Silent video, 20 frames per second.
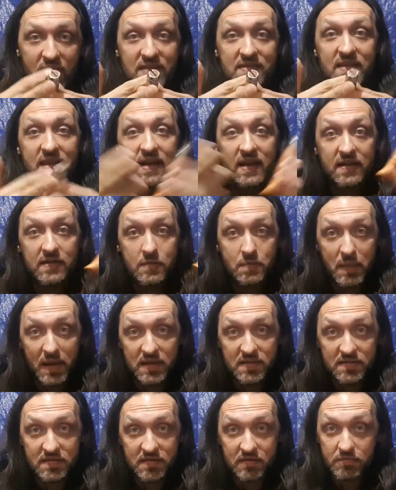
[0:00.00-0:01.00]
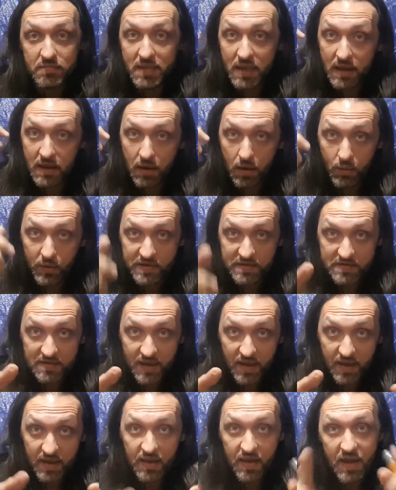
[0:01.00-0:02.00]
It's inexpensive, but like I always
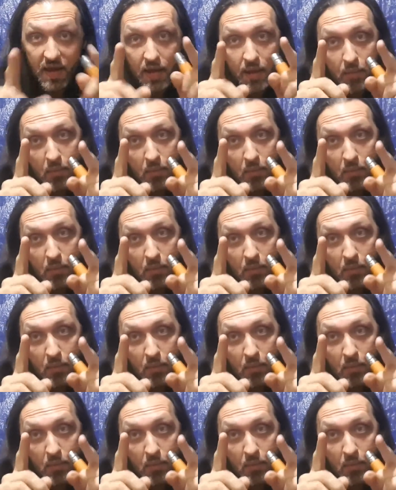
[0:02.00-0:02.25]
say,